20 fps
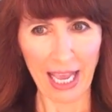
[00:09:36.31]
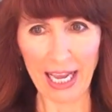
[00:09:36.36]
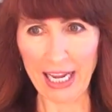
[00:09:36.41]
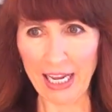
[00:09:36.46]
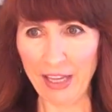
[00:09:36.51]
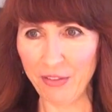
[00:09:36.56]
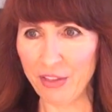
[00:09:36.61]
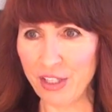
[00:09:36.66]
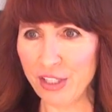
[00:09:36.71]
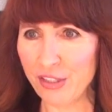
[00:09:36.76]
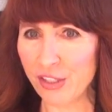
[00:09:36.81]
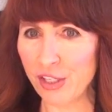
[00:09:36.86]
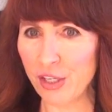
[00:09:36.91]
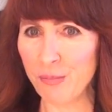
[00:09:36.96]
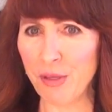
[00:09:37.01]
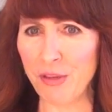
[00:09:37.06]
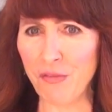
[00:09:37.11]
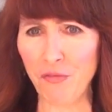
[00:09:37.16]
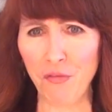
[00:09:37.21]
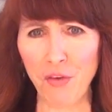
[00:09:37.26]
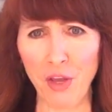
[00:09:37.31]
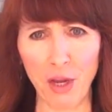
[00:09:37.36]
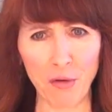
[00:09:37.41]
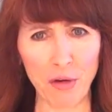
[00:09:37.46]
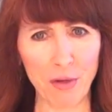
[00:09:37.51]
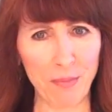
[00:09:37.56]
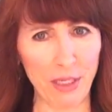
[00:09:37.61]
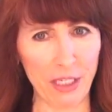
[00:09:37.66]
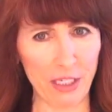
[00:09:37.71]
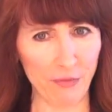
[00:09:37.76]
And this can be
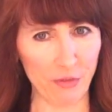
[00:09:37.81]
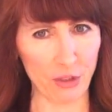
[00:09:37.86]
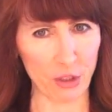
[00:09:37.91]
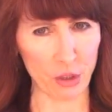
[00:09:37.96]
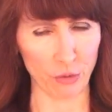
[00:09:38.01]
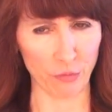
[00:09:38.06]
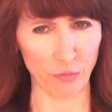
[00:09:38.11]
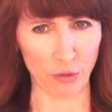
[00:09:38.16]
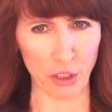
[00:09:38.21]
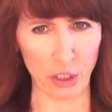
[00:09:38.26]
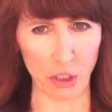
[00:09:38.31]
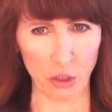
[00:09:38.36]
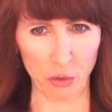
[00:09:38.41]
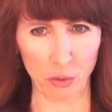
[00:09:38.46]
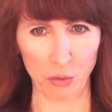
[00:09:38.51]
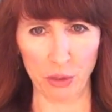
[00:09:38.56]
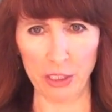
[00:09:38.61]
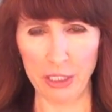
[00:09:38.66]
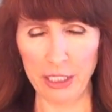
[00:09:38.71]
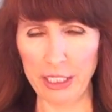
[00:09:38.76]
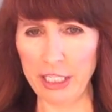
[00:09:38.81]
very beneficial for you.